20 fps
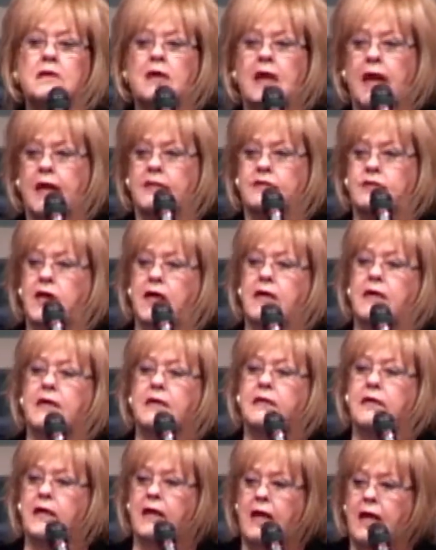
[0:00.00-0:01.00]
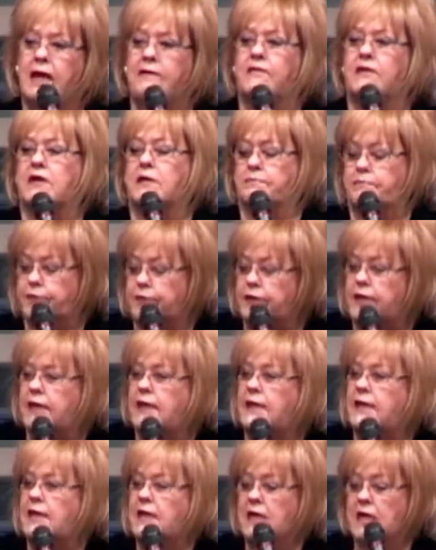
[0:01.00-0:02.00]
and taken to heaven and put
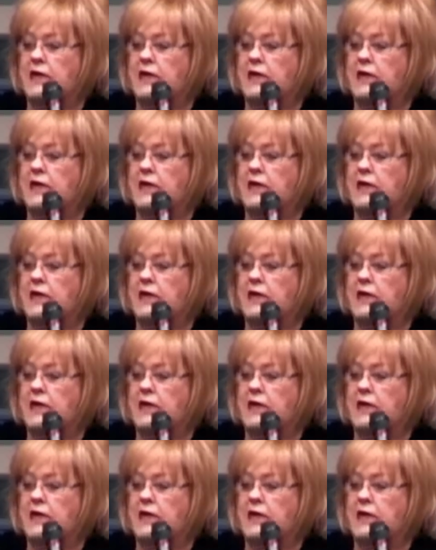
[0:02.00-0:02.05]
in